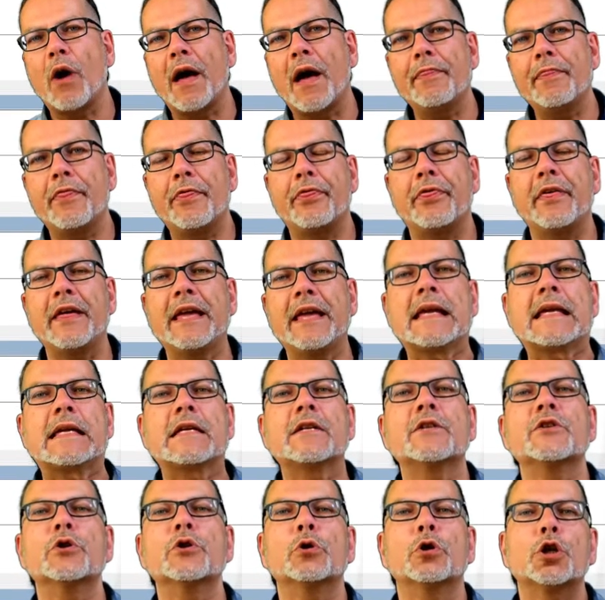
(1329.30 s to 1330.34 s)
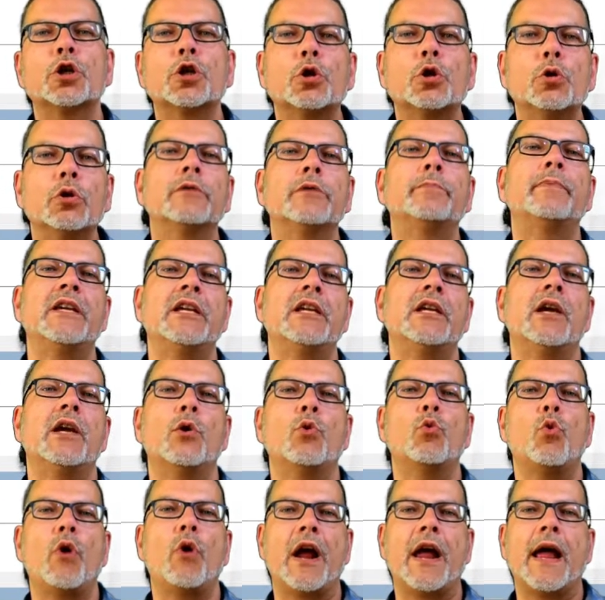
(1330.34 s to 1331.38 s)
one thing you should be
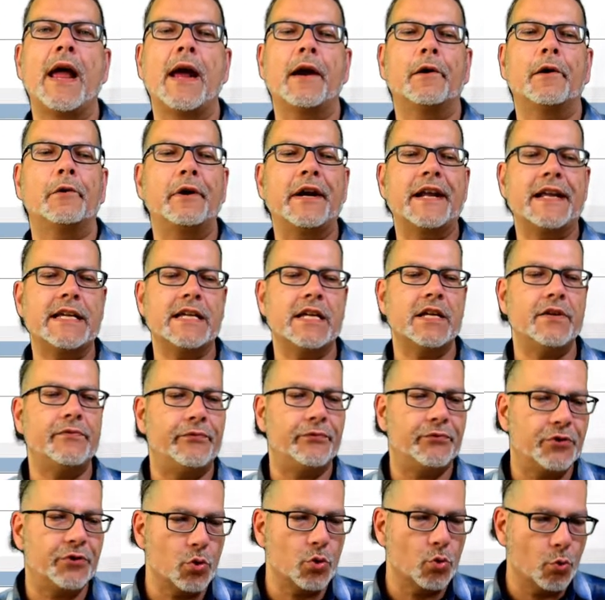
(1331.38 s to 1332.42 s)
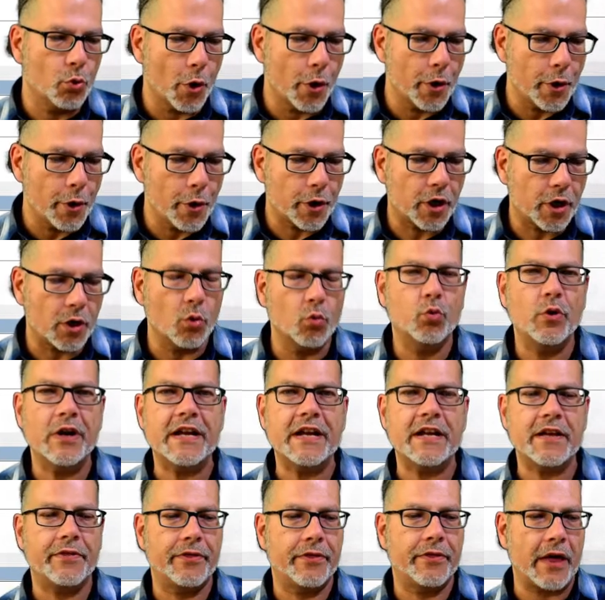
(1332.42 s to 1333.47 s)
aware if you work
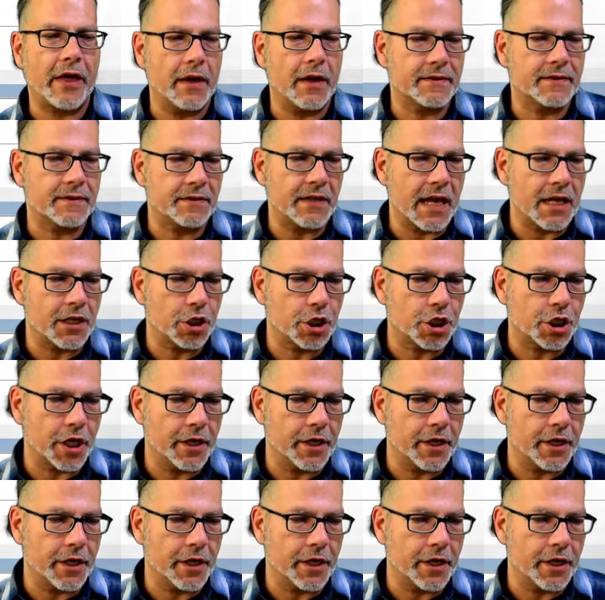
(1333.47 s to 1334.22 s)
with such